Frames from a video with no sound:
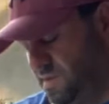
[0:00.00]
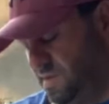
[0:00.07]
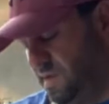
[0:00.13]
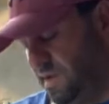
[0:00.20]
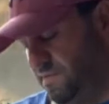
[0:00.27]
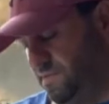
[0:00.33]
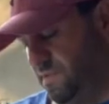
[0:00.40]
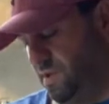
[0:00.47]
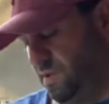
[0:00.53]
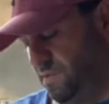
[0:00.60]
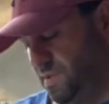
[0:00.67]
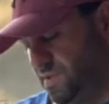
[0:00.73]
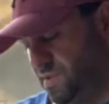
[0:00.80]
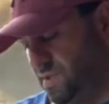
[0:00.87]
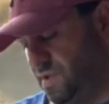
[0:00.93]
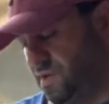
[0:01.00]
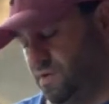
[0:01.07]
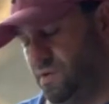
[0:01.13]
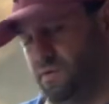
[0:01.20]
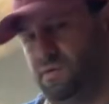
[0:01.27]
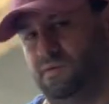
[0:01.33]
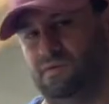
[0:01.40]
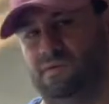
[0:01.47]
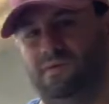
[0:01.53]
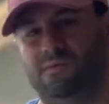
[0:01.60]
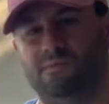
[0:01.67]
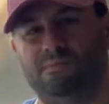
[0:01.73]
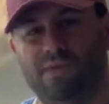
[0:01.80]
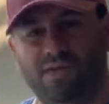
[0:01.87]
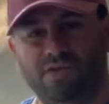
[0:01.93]
that I've noticed her
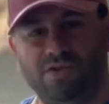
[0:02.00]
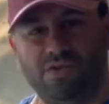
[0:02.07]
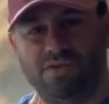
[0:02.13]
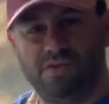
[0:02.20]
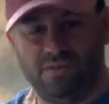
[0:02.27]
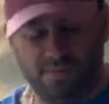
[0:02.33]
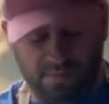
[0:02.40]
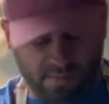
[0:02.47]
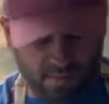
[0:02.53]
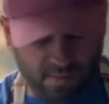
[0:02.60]
mention